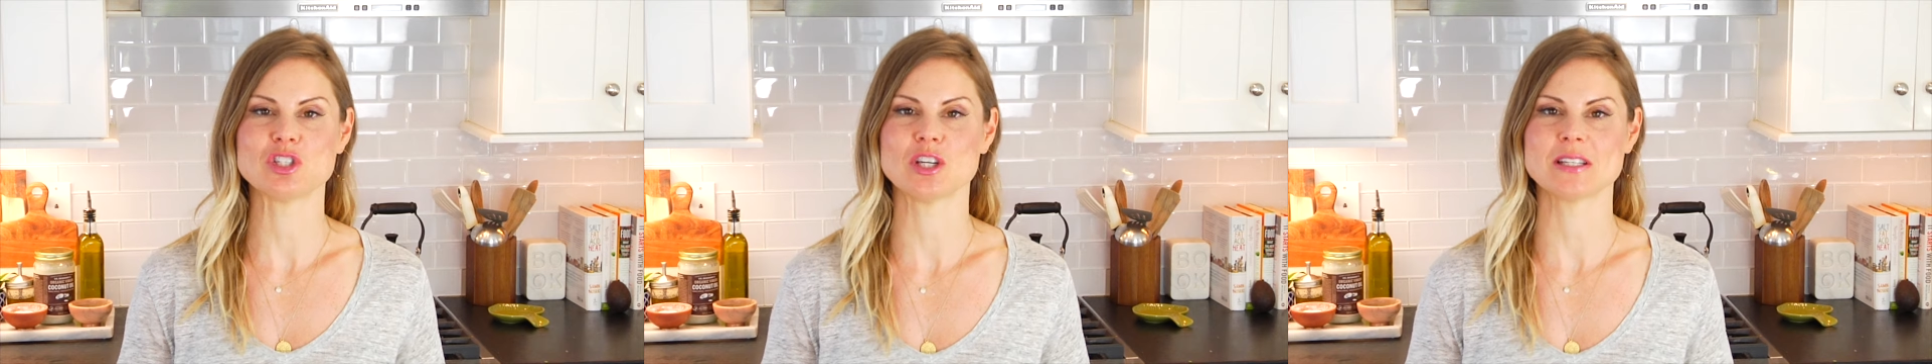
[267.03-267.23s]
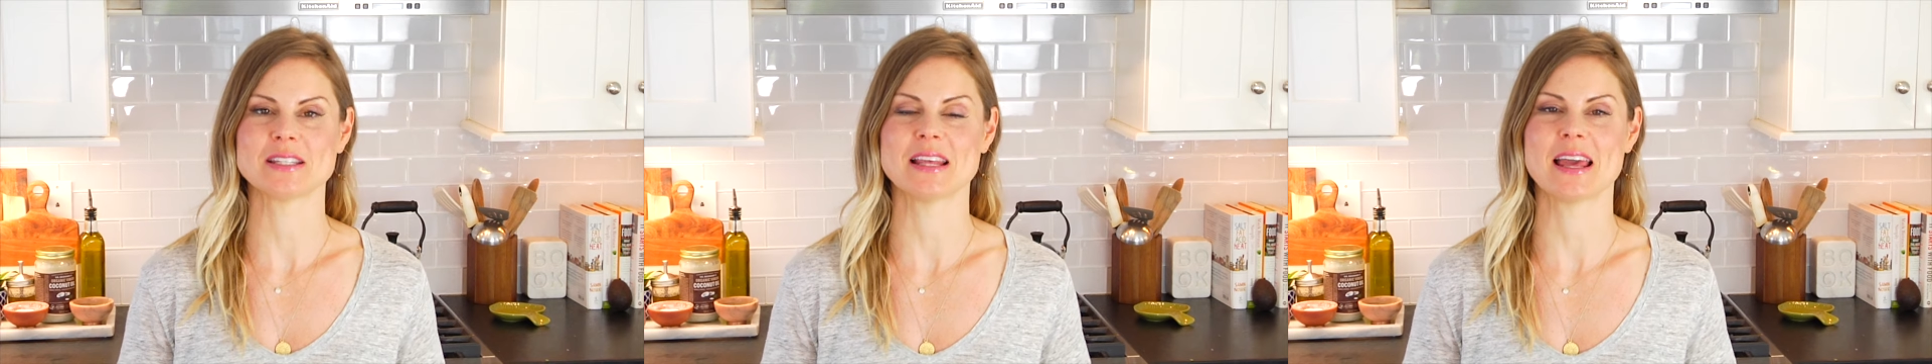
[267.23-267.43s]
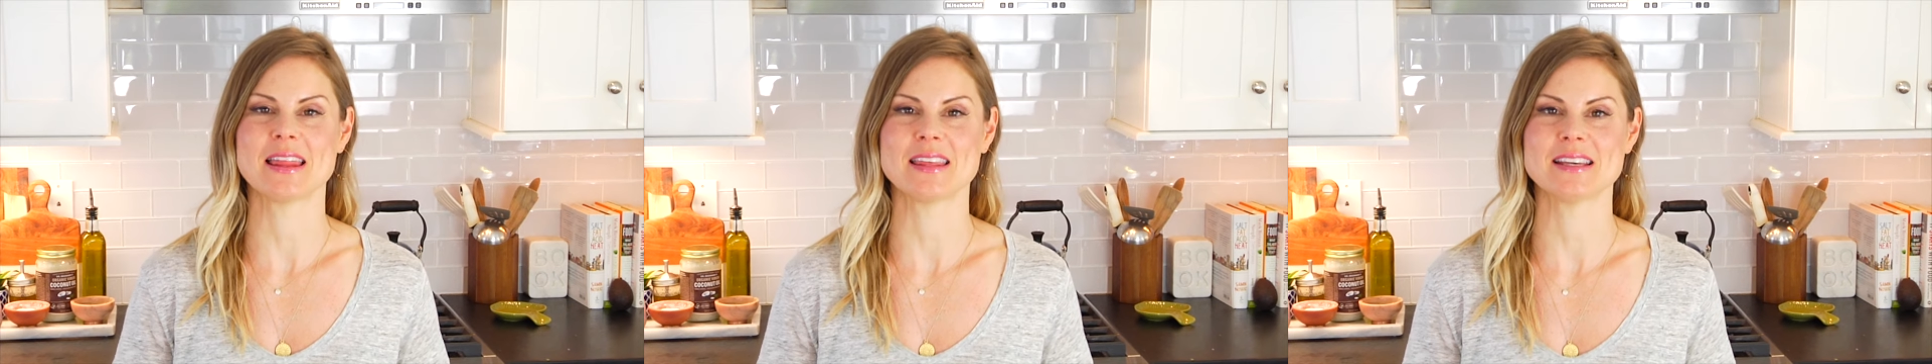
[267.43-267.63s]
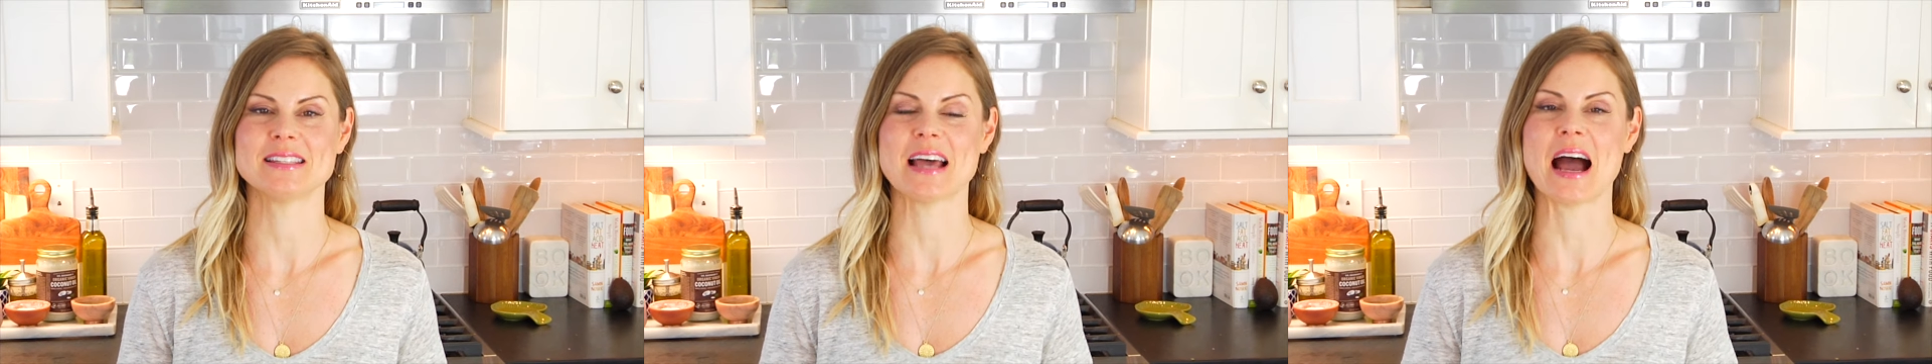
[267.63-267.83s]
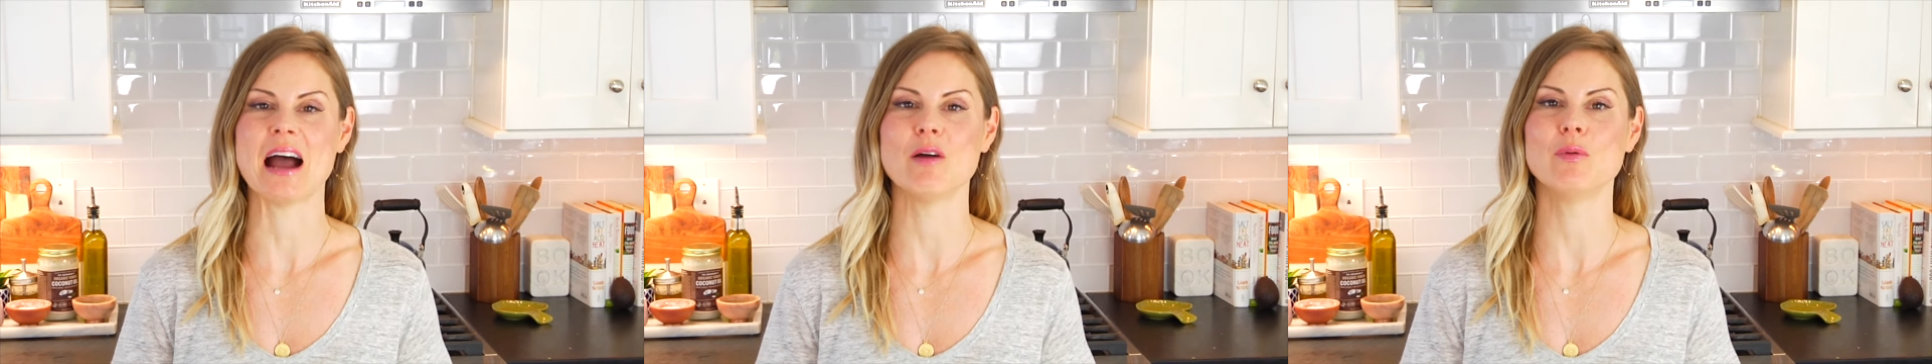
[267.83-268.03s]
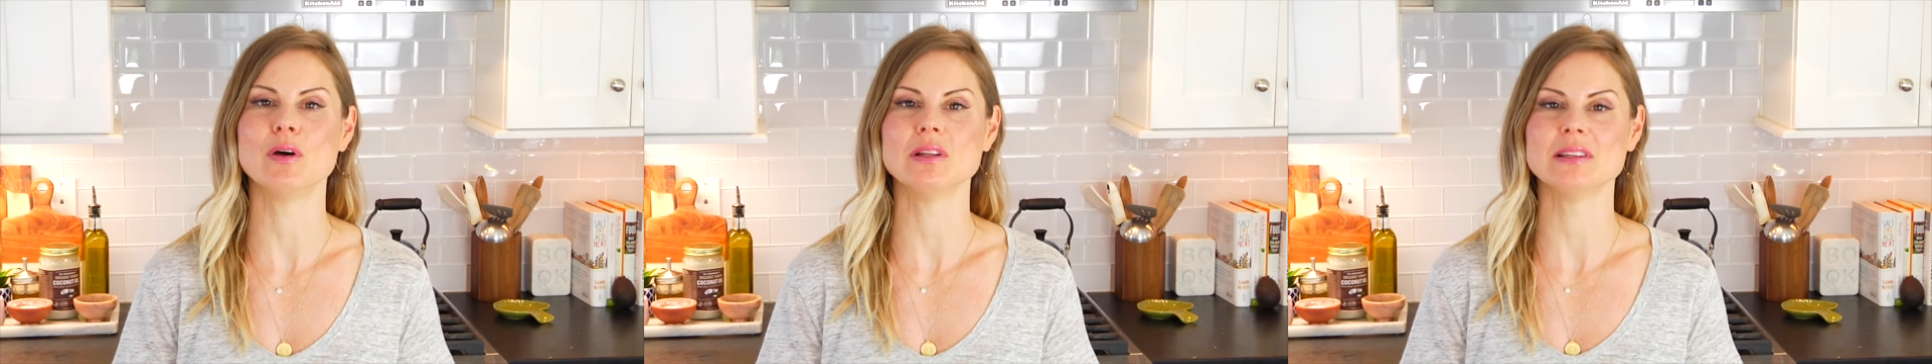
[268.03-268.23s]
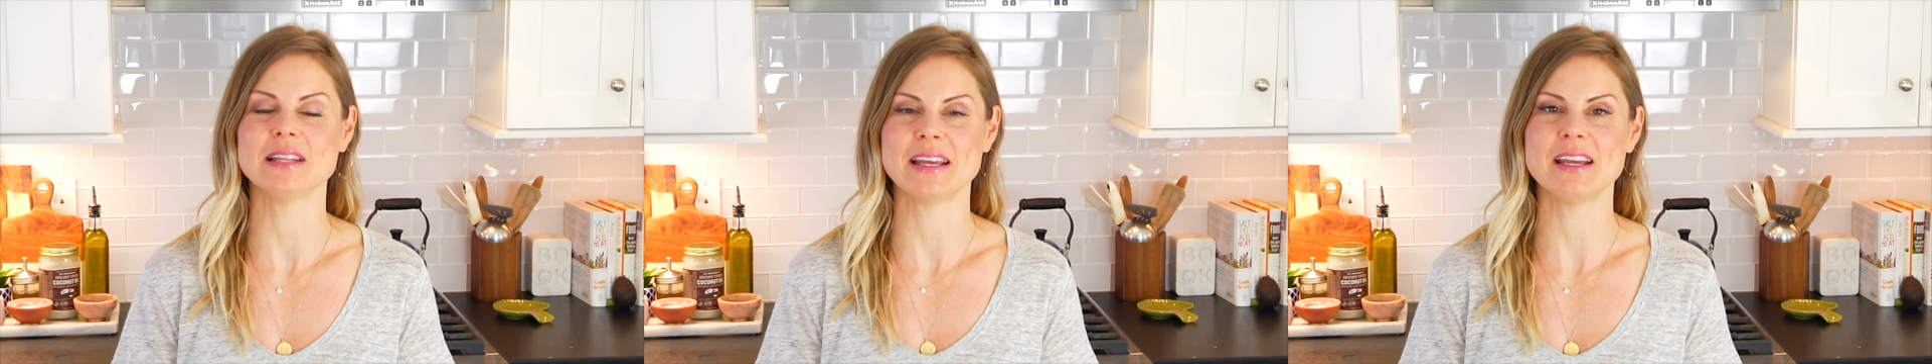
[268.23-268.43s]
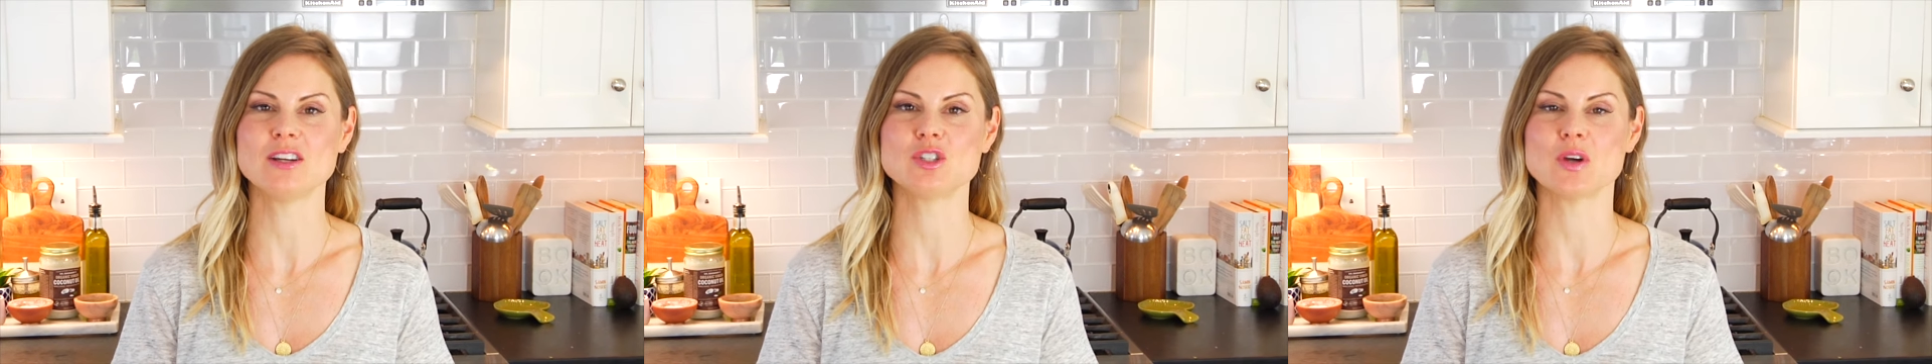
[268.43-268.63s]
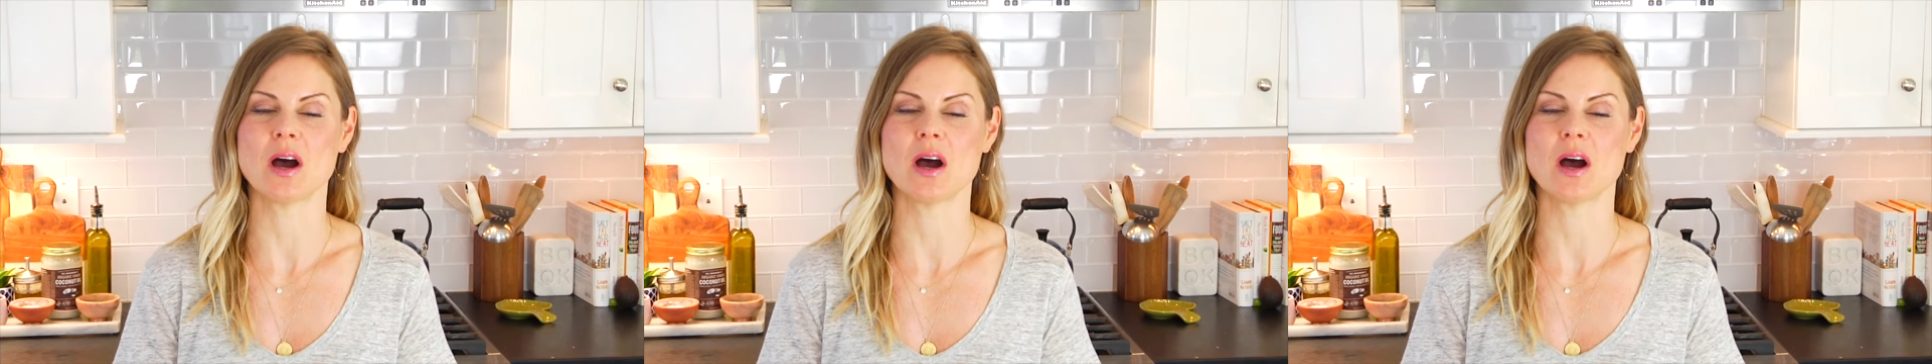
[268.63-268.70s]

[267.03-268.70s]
just like this, I will link